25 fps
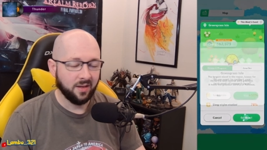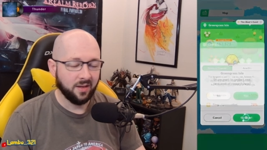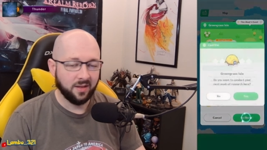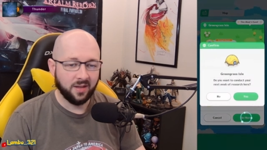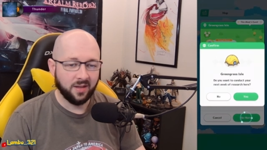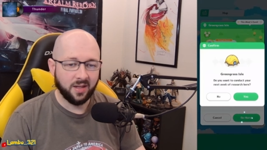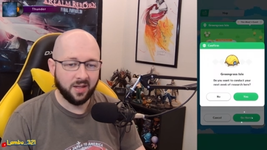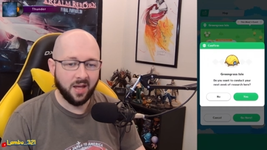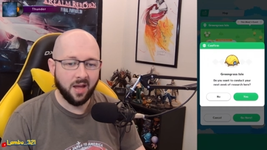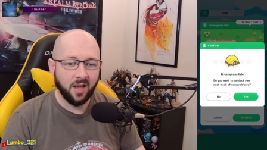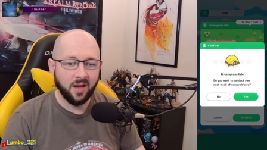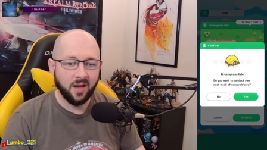
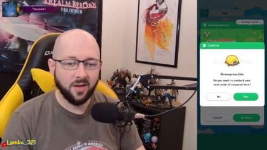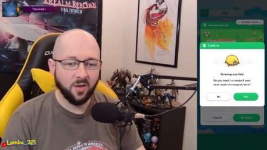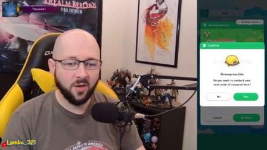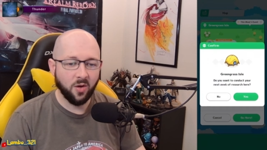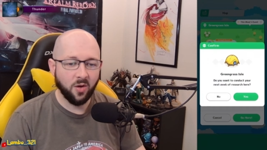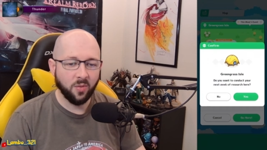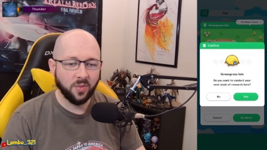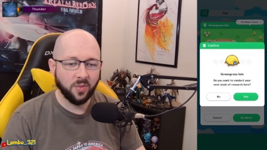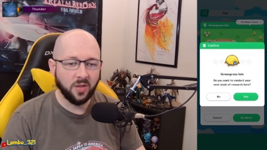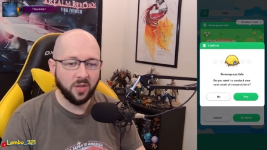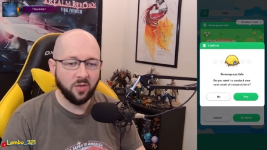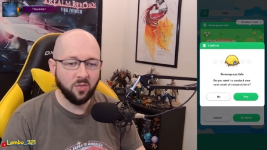kind of
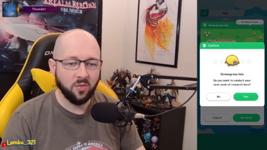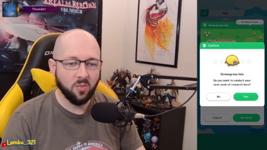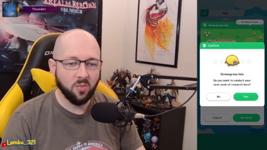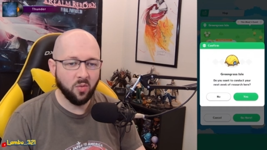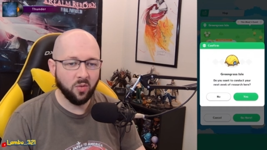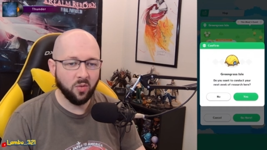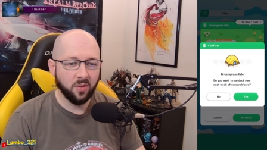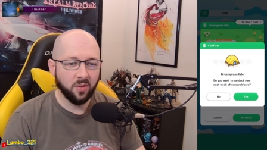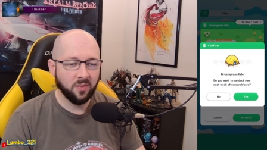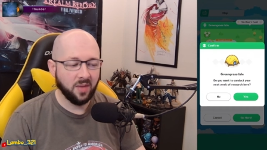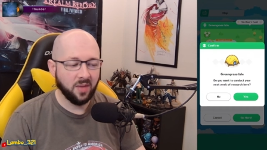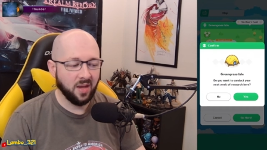hope they do
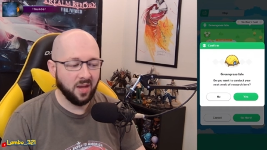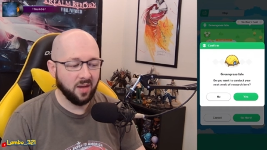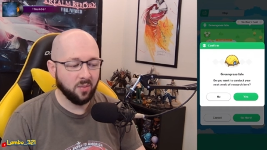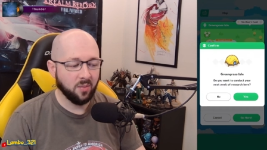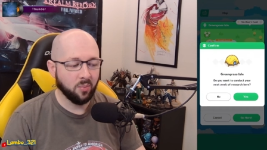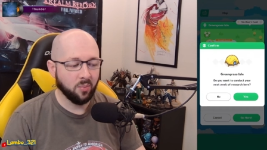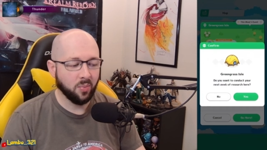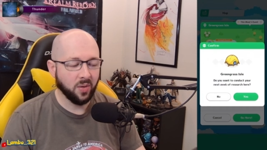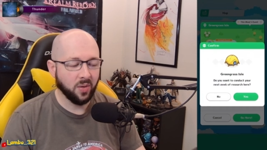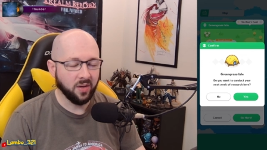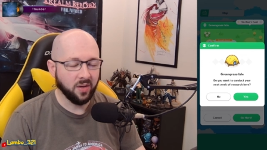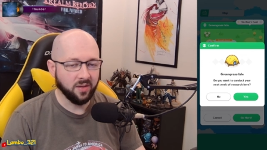more of that,
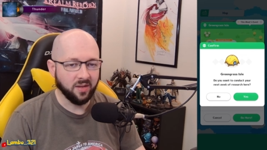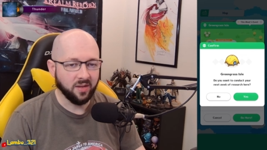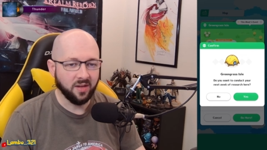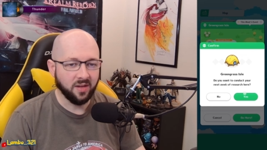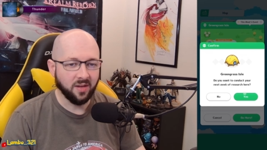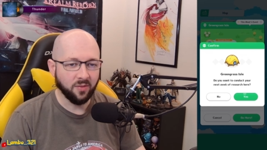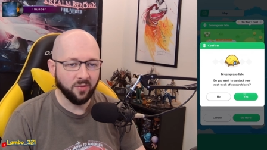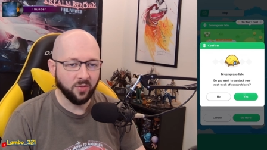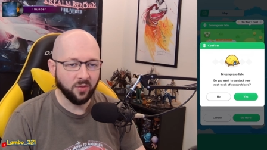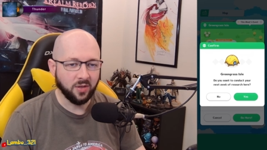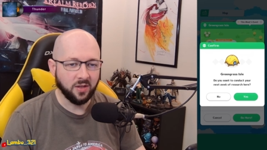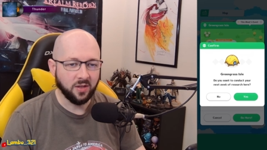but they
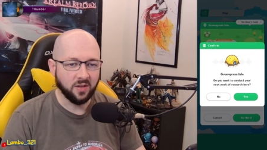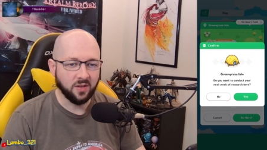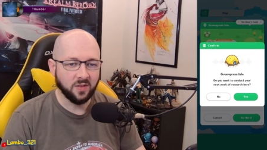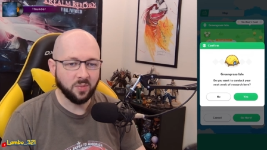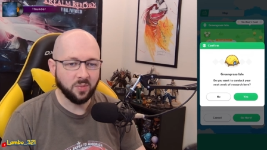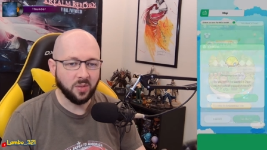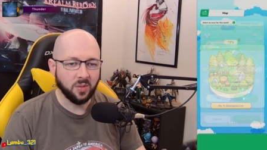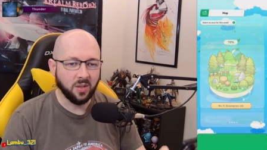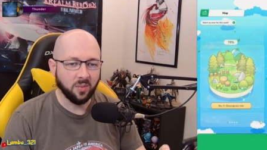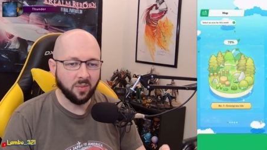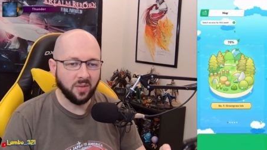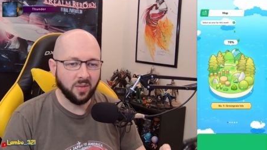definitely need to
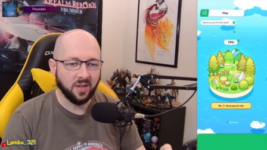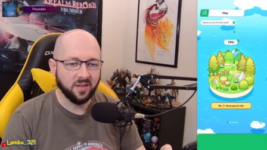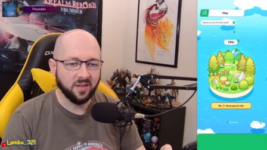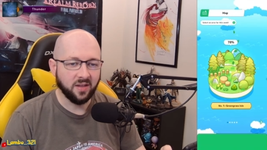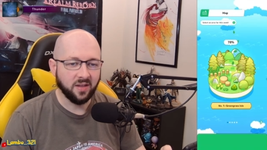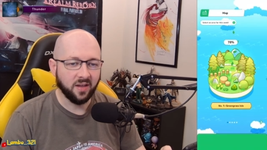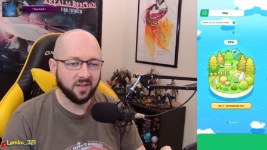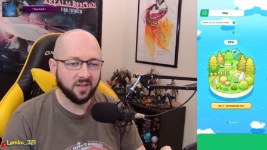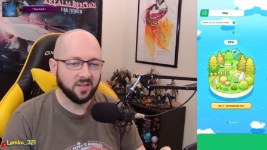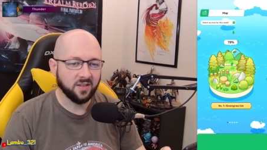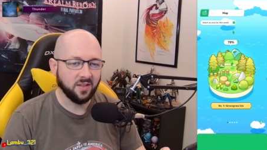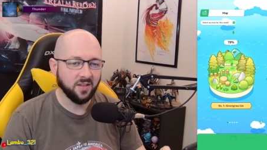speed up that
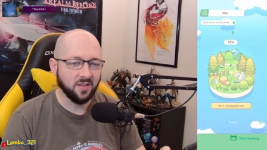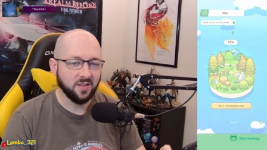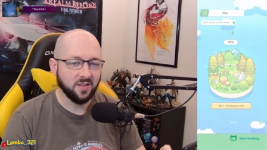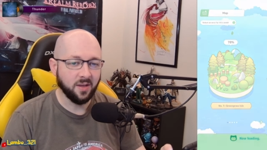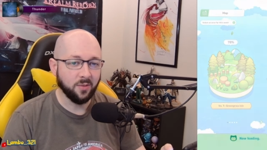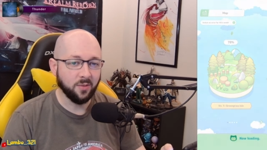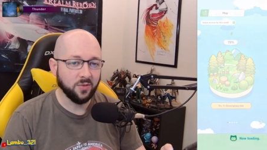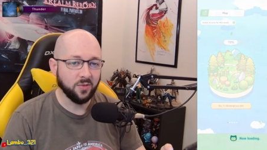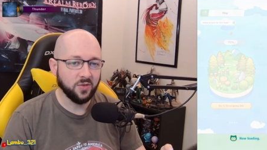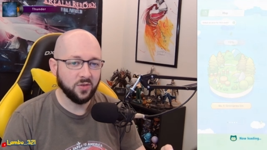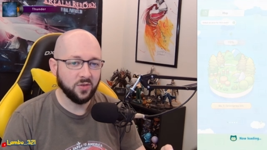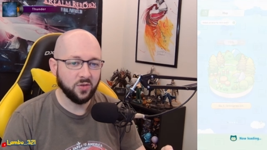text because that
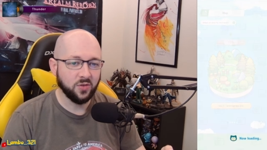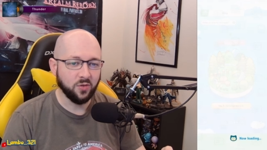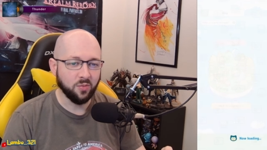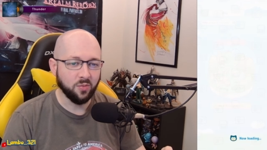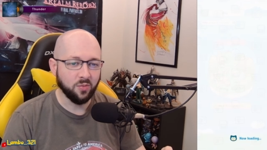was super